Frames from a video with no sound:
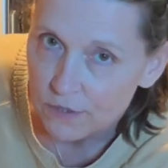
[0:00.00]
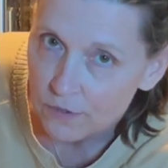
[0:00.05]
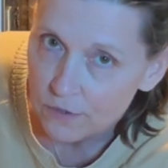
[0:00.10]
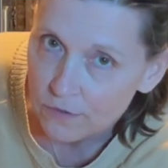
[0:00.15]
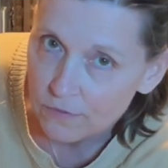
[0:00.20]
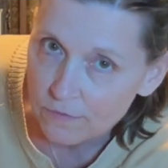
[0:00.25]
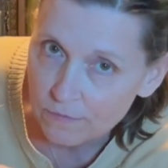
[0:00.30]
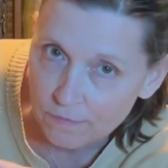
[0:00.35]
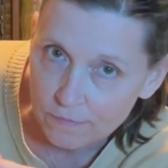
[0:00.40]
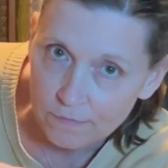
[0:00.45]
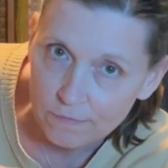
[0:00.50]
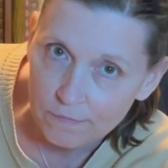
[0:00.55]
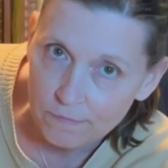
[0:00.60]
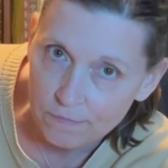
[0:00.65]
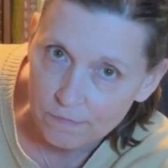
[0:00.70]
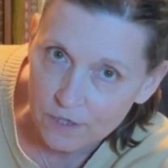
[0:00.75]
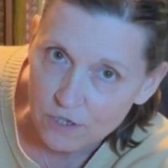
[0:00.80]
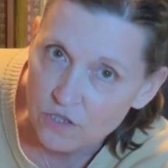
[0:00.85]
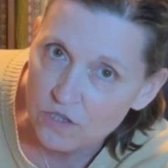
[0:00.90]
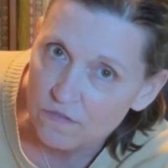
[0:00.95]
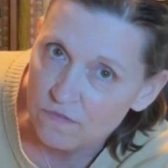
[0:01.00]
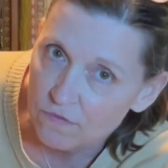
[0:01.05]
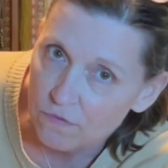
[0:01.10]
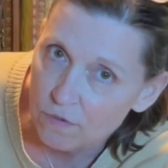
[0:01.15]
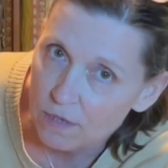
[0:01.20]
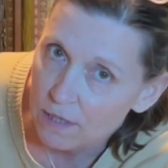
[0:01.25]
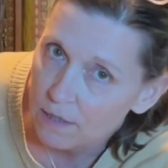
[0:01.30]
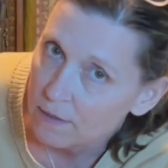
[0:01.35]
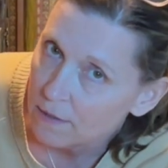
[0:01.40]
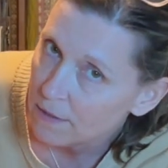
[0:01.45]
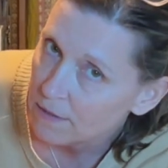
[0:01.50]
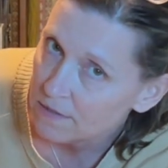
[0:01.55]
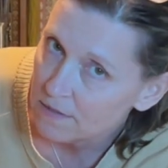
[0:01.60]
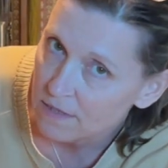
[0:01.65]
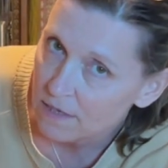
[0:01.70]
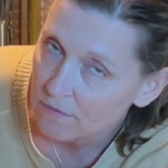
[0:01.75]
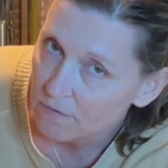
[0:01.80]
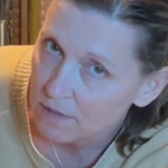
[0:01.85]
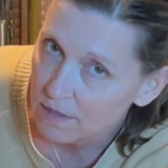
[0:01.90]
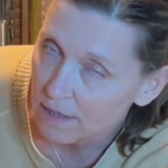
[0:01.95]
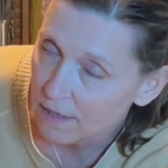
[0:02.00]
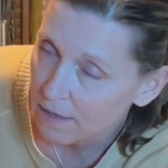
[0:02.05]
your Ninja Foodie is done with